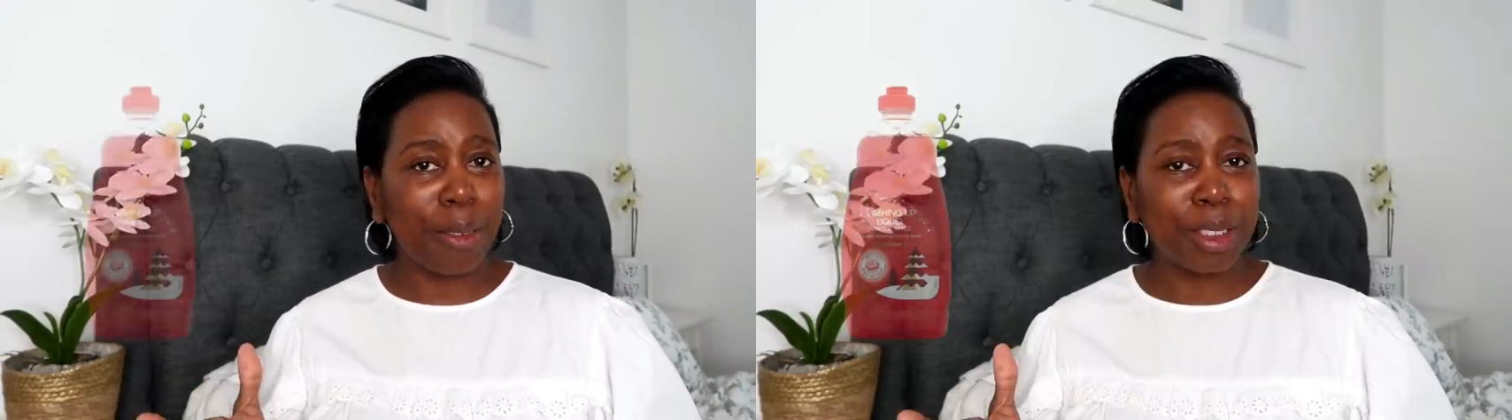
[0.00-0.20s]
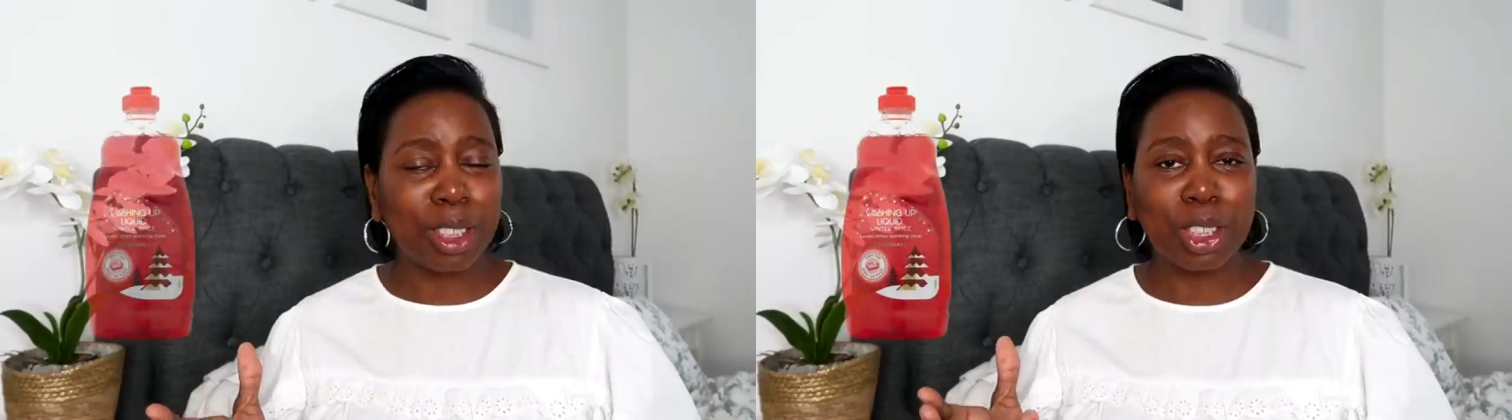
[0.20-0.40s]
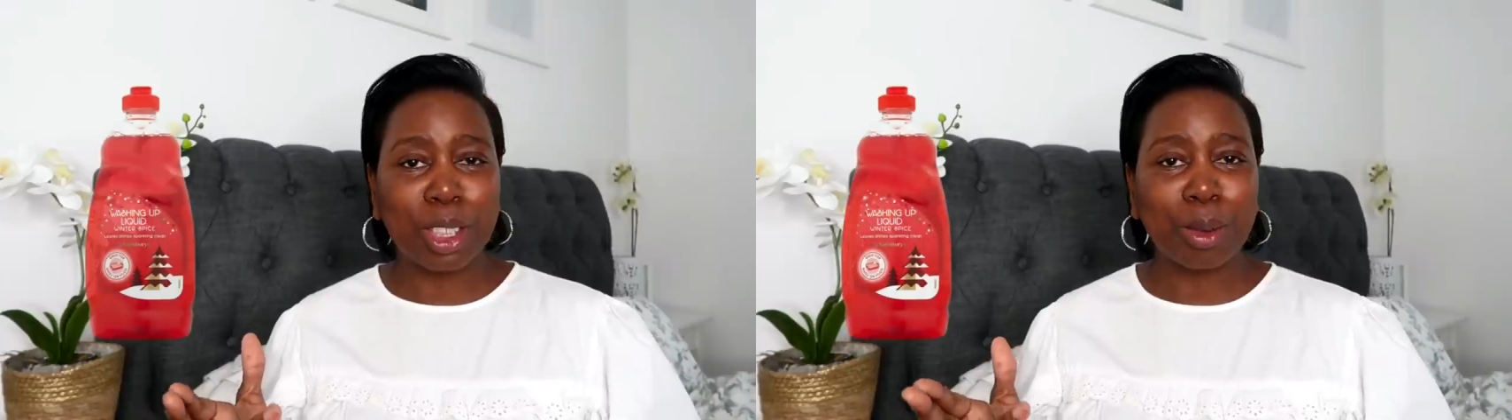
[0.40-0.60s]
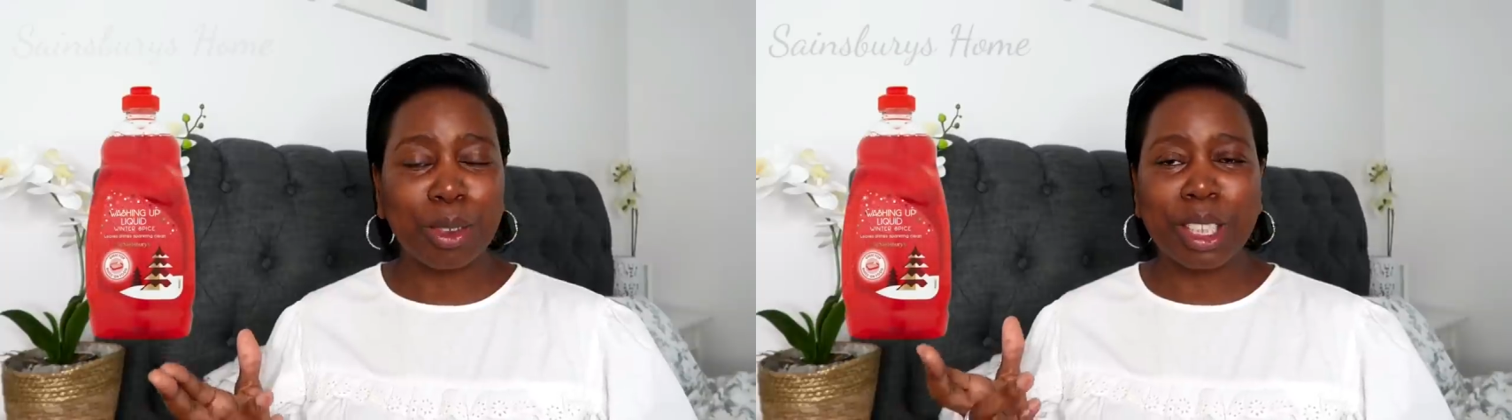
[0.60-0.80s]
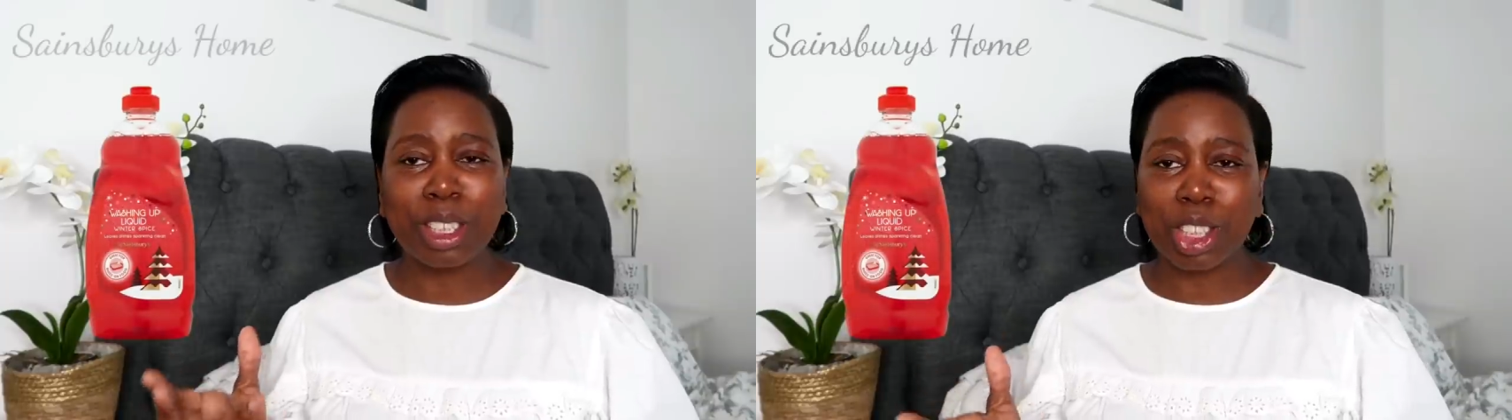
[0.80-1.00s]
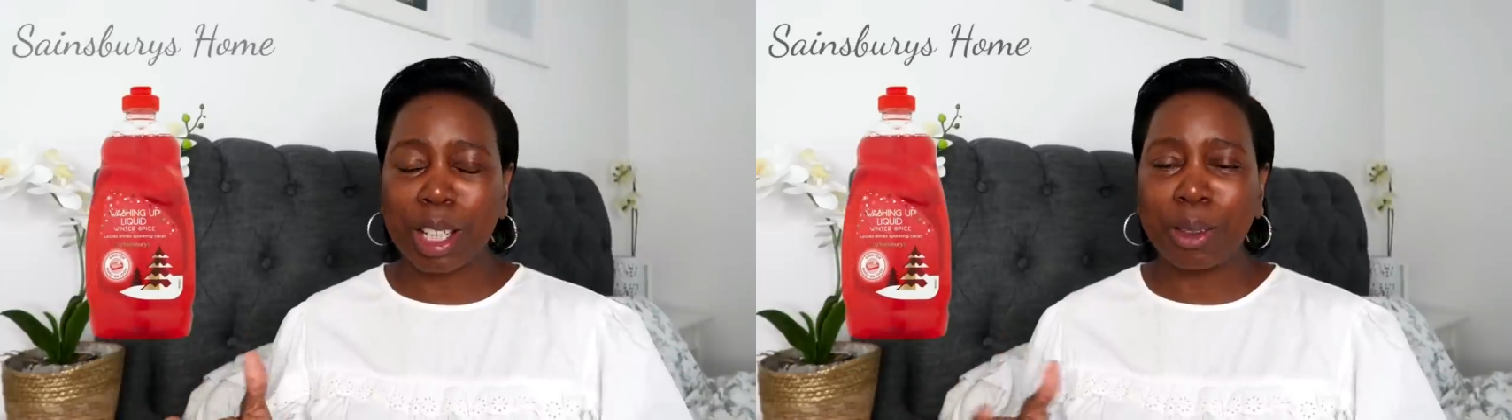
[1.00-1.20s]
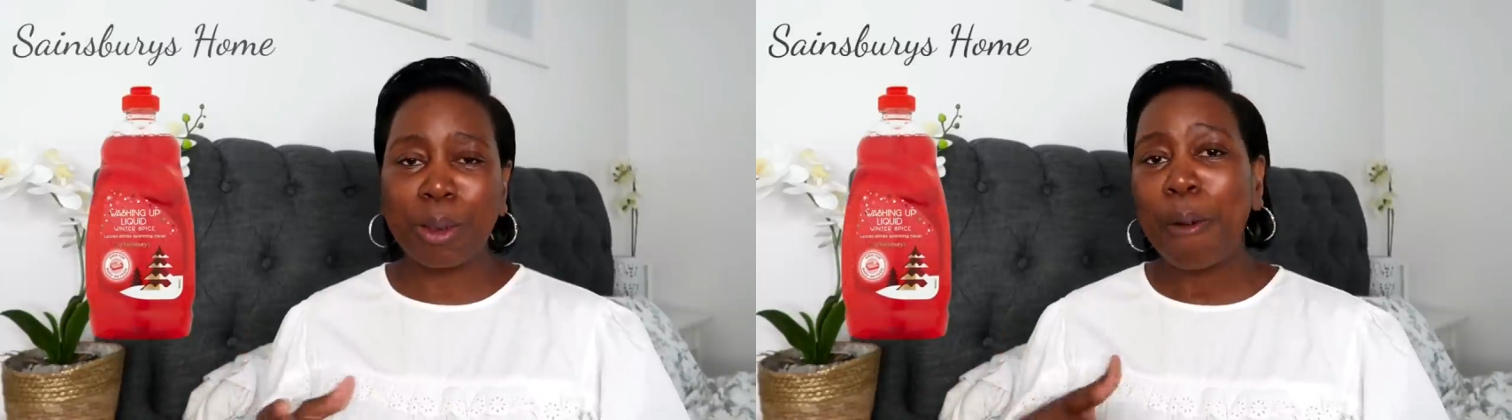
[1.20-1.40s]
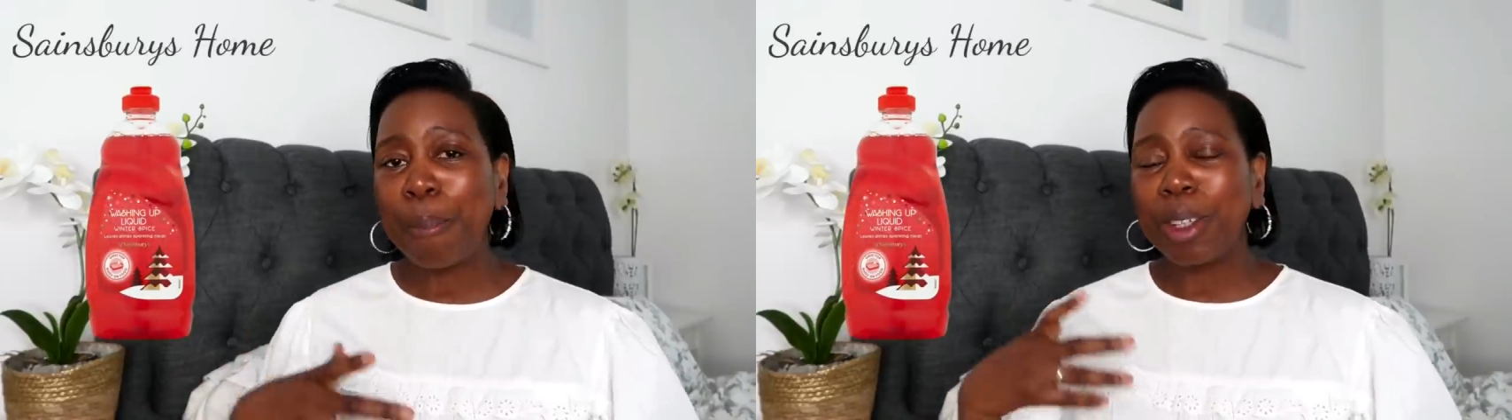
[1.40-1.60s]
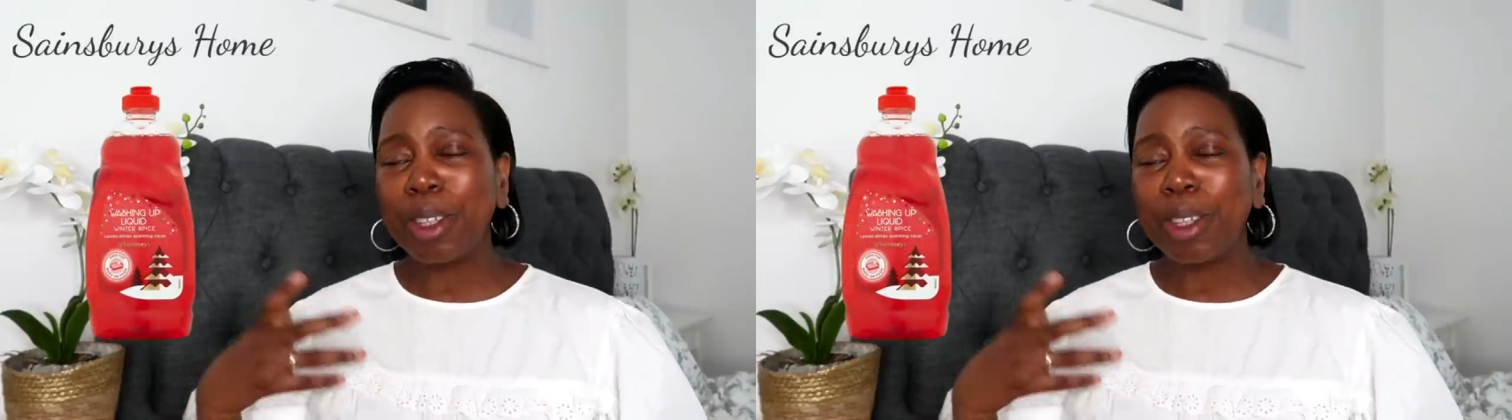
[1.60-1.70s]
Carrington showed on his channel.